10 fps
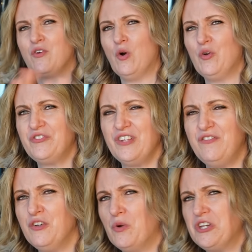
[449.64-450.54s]
course,
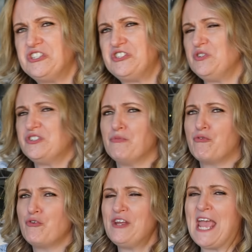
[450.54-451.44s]
if you wanted to do some
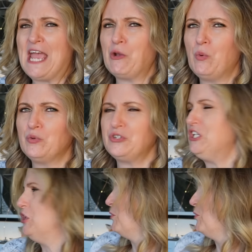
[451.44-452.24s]
freehand quilting, you